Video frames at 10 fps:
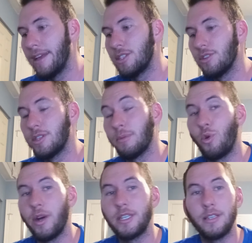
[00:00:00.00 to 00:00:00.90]
answers some
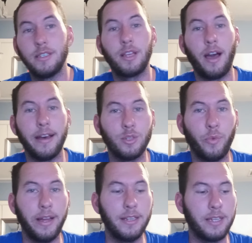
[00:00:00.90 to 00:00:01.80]
questions cost
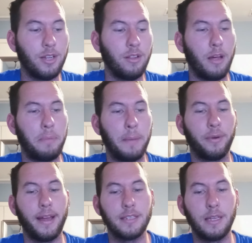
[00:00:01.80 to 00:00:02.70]
wise. I know a lot of
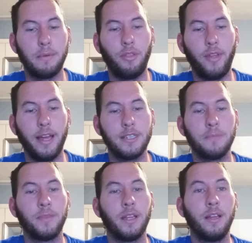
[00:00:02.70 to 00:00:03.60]
people were asking about that.